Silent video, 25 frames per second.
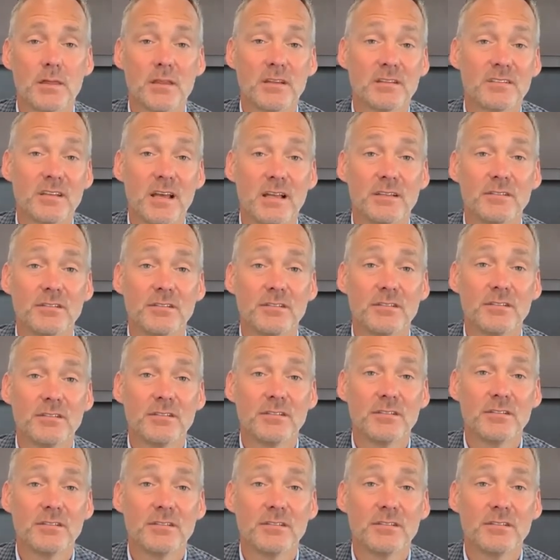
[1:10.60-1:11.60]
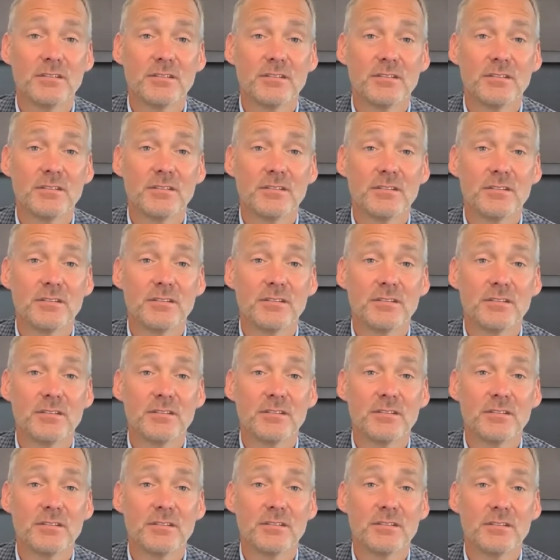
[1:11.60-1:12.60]
The CEDS is no different. We
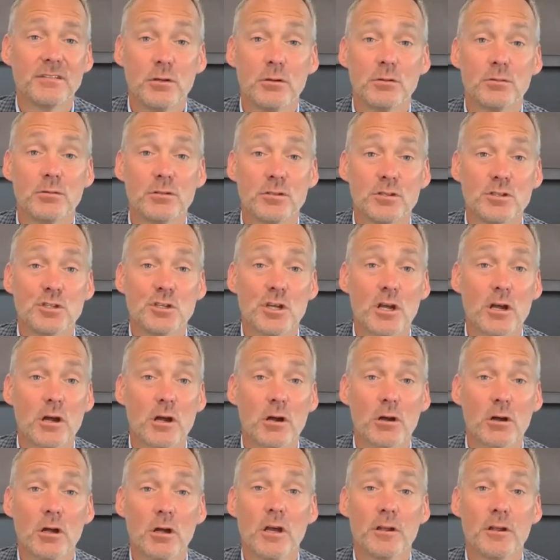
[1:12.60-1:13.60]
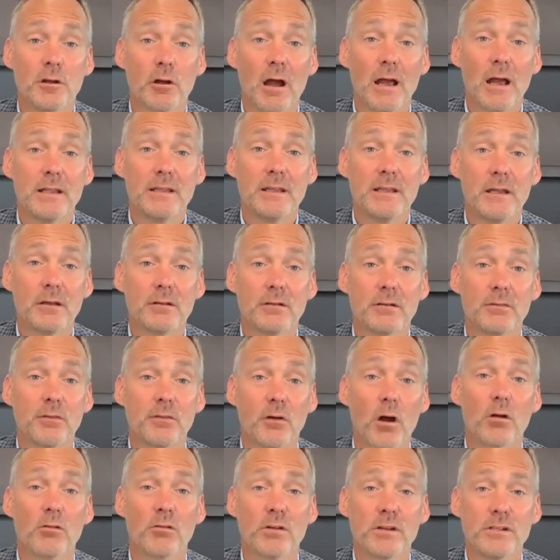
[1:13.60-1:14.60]
want you to share your ideas
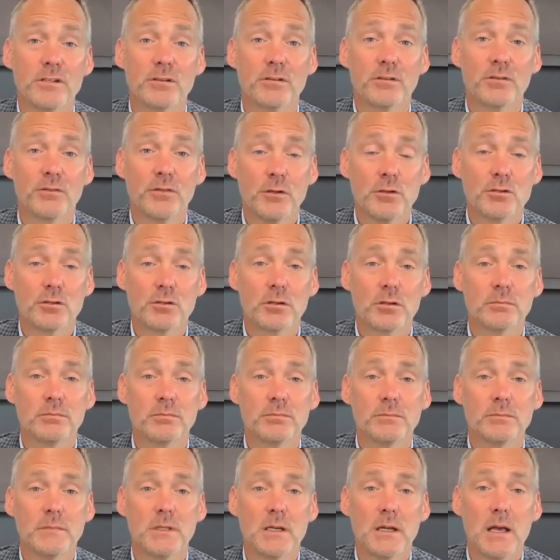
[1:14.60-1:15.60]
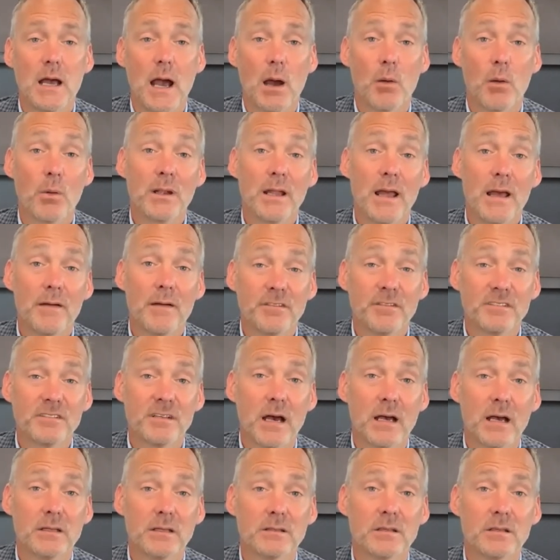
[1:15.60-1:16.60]
for our region's future. I want to
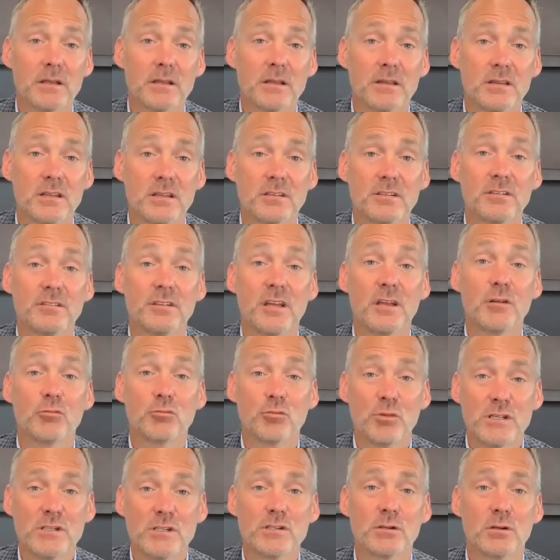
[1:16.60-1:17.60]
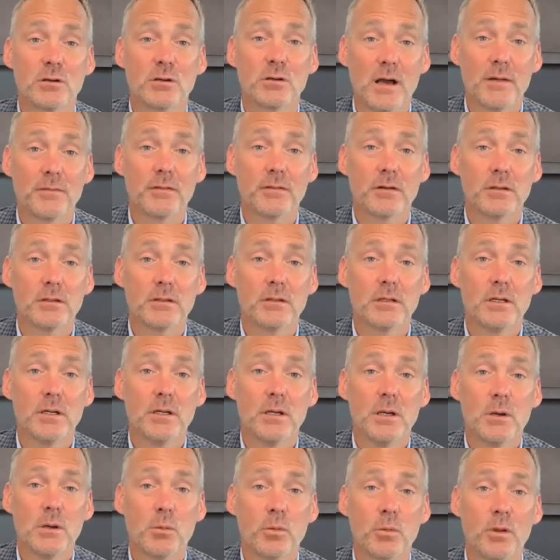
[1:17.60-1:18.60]
emphasize, this is a regional effort.
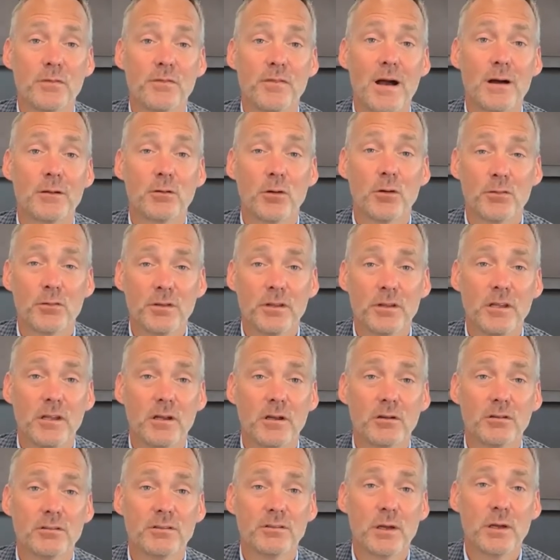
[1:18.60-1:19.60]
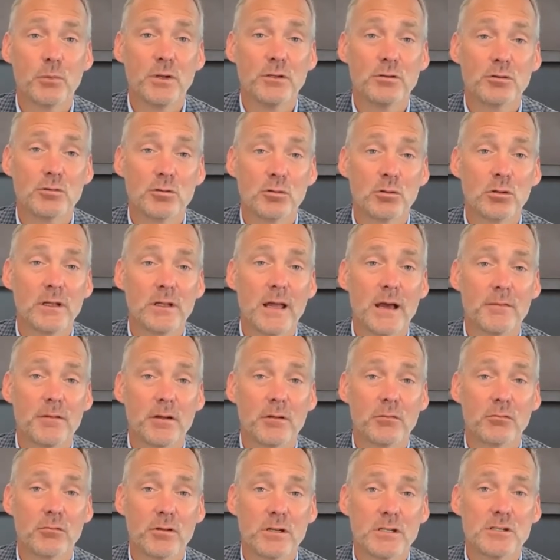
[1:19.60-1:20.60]
We found over the years that we truly
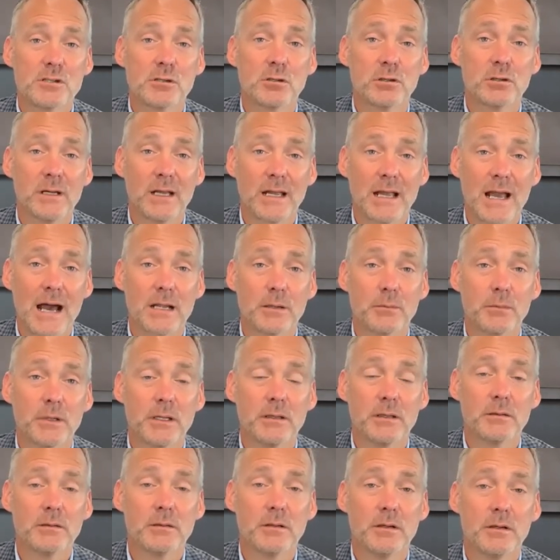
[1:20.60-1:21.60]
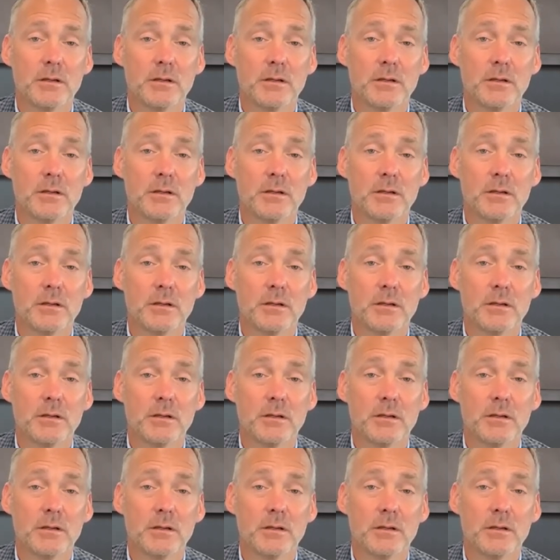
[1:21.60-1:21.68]
have a regional economy.